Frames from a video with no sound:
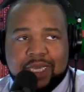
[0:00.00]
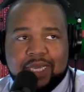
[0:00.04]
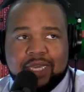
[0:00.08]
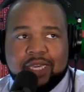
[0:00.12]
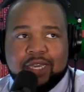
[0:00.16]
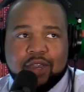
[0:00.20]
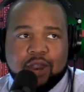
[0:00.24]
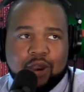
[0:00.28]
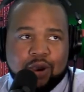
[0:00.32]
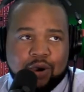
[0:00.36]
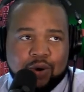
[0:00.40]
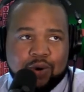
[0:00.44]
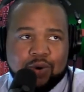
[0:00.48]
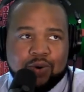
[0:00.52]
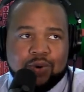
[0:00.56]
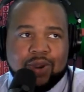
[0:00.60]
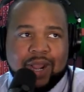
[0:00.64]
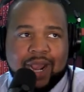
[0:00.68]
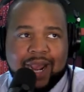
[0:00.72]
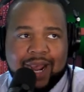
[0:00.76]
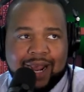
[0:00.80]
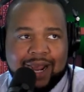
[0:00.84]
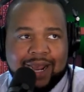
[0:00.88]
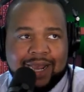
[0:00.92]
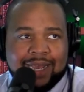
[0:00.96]

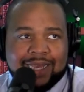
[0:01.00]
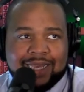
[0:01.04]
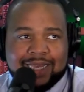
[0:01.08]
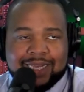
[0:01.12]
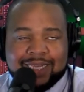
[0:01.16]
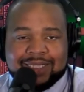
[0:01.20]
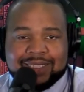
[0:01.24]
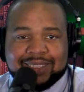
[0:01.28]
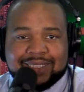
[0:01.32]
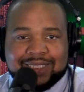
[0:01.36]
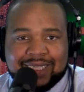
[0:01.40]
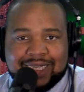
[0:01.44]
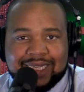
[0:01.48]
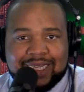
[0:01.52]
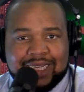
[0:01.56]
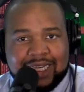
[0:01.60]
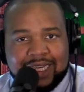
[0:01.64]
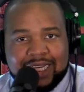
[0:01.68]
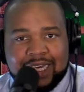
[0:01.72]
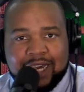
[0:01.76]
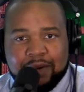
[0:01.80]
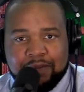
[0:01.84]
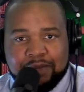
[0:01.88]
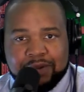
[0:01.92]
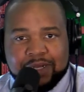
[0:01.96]

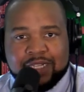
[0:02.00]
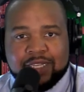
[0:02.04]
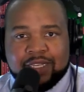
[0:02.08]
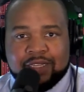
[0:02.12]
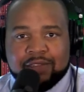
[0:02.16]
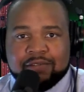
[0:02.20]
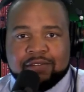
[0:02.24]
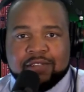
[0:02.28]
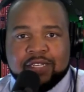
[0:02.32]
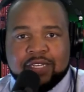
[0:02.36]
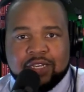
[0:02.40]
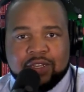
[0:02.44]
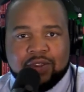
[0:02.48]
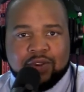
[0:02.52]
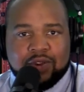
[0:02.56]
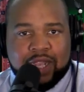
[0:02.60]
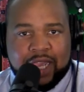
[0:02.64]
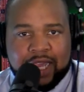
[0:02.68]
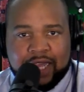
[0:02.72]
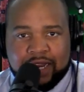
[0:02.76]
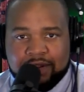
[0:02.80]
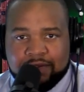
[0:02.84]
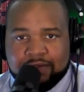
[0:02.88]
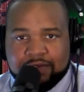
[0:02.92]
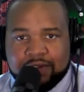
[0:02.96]
I believe,
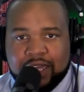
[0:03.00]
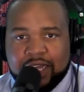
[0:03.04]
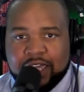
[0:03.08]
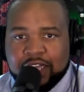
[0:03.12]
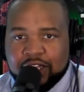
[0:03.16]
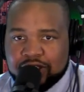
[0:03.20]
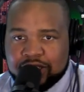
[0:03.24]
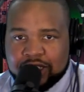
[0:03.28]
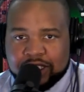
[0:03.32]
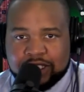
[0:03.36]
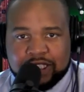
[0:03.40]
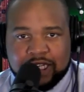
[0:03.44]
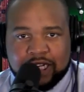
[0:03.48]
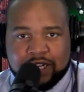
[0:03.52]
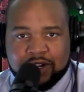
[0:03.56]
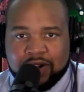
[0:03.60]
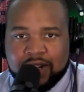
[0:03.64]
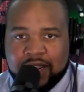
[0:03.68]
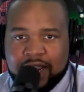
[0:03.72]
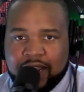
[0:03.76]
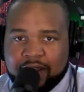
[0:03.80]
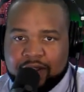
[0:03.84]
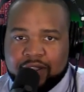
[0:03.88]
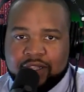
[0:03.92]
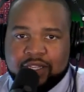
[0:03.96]
creative, and you should check her
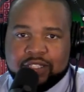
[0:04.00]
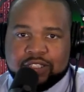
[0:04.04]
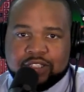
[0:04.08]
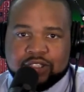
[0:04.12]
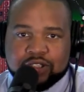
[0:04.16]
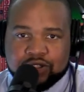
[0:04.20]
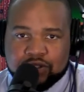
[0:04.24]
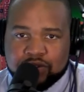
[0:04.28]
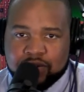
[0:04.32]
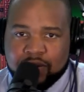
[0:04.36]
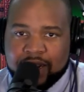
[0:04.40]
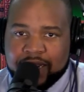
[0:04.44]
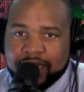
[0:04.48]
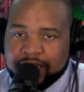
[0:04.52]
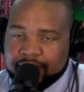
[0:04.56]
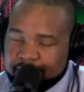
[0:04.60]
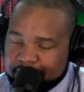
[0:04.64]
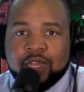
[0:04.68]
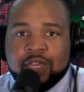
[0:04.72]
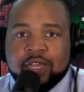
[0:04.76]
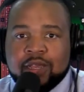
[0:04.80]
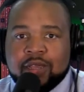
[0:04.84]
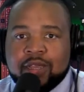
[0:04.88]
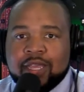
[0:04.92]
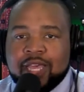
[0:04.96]
out. She's great.
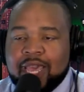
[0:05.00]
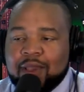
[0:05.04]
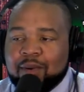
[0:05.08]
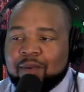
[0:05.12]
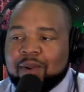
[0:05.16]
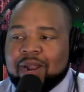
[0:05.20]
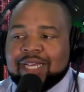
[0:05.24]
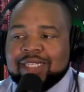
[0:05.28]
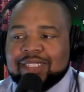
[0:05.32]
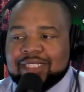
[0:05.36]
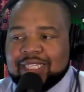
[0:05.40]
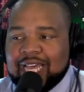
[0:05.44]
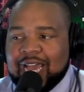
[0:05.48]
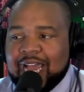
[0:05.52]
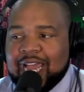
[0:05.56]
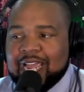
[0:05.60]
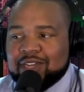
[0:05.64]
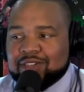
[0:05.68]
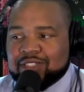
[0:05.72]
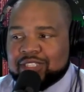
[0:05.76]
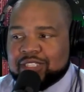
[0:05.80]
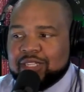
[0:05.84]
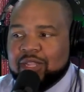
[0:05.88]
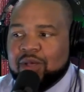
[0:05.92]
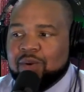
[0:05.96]
And when I say hire
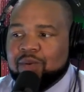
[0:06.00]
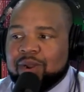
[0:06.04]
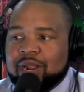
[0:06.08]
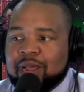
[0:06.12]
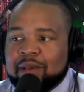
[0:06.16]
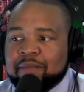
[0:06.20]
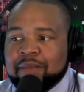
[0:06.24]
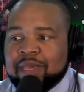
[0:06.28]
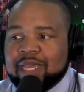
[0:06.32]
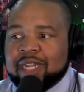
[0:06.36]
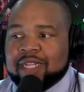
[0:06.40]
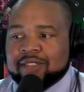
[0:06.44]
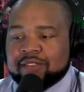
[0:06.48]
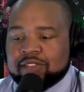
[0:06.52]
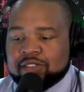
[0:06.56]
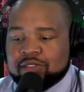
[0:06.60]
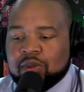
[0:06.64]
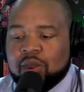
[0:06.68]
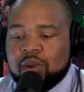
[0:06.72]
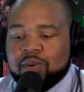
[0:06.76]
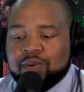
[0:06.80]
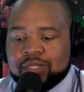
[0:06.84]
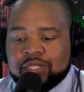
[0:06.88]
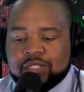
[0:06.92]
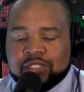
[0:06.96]
slow, what I mean is
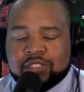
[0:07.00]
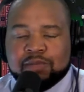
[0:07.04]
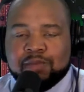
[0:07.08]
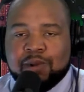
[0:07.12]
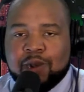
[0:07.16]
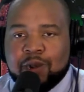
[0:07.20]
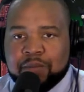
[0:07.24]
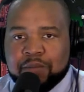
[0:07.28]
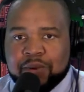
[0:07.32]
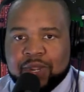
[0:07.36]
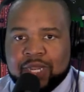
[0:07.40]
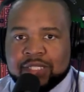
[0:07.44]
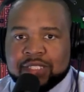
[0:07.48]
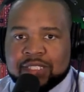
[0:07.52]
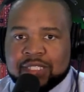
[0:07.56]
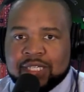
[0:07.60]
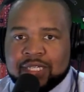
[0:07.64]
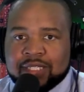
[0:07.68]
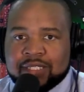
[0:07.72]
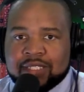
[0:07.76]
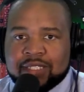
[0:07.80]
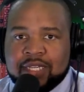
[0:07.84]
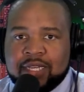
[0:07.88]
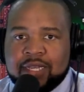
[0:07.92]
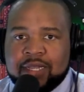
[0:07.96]
start with a small
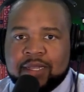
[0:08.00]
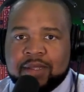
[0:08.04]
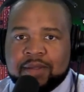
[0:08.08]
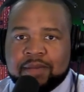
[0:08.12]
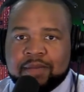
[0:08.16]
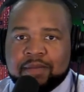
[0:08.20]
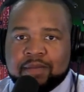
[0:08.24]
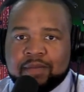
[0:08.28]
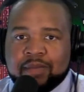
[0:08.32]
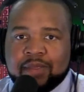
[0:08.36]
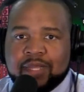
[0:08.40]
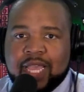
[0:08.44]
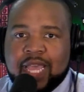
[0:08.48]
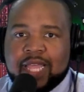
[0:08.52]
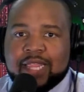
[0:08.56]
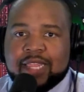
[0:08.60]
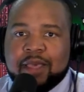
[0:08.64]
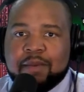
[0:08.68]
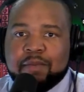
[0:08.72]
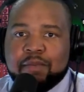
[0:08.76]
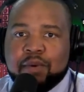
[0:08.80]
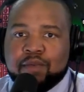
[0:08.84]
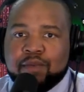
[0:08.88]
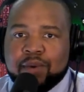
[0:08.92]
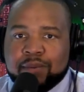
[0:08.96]
project and then
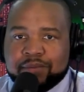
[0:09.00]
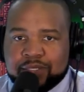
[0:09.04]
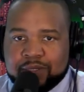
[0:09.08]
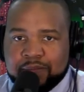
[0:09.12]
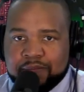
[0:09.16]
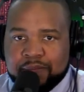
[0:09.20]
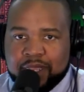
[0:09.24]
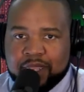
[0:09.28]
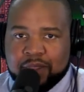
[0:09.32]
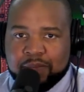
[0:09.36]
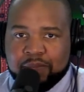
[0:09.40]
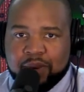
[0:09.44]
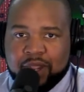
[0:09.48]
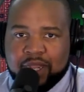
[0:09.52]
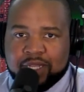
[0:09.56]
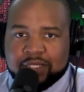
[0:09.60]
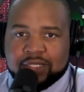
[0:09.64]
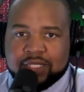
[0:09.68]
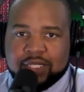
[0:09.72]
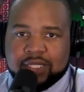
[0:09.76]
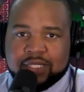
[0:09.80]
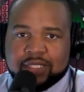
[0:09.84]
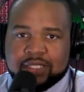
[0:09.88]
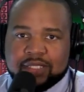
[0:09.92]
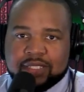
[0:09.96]
move up to bigger
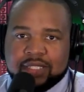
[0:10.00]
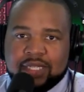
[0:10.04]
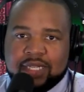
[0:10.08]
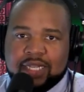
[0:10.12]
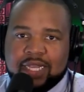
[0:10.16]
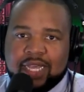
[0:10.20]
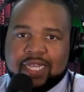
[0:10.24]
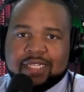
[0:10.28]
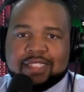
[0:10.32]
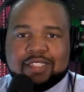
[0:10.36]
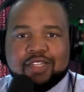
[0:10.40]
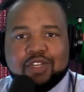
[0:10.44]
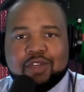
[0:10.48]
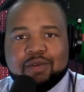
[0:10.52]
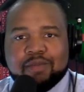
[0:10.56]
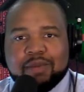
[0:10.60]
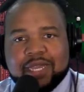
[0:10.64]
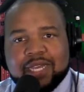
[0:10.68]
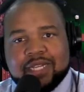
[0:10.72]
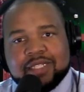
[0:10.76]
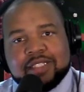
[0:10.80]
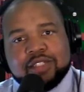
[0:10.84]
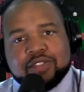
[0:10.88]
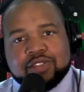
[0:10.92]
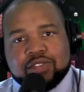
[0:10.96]
projects until you can
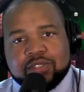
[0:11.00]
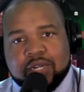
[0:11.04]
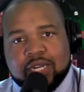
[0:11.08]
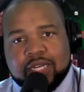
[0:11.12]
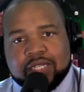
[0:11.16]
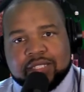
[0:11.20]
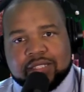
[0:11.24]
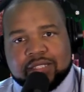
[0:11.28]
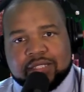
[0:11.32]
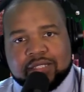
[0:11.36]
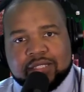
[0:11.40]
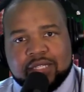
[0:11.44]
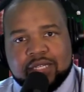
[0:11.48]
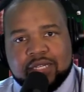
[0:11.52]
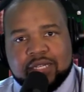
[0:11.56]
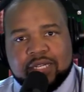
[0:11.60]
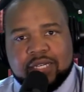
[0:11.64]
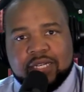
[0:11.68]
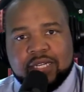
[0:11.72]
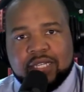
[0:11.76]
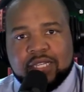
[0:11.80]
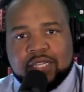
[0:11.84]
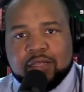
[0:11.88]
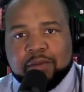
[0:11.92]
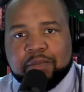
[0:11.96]
begin to trust
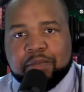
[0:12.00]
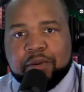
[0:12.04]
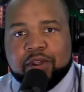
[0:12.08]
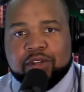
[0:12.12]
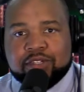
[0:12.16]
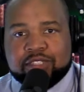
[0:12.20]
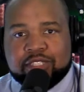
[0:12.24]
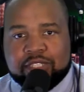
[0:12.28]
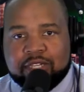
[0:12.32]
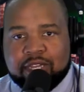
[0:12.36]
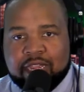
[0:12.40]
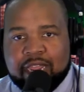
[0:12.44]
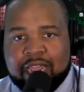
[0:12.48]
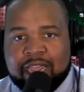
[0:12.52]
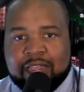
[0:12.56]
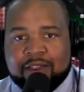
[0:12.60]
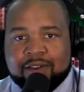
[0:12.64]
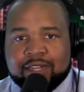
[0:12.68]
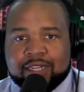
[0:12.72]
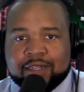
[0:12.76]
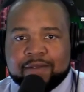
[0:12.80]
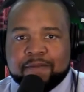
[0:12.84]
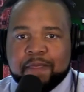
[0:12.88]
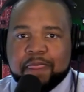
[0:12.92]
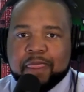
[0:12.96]
the person you're
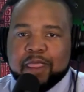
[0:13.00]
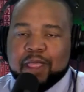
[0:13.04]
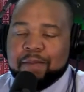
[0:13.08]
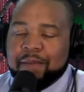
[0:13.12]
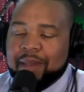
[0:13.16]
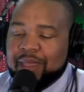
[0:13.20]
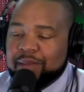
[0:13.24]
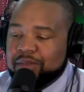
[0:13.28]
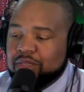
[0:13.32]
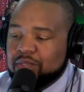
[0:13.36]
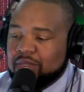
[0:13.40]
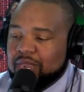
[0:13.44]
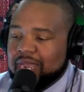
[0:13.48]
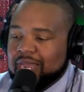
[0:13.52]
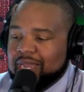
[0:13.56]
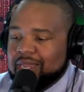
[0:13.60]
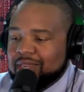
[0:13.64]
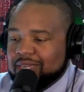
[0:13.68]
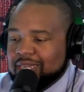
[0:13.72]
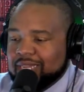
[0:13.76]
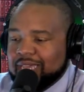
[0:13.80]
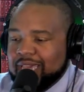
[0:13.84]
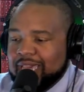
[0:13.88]
hiring. Maybe you're hiring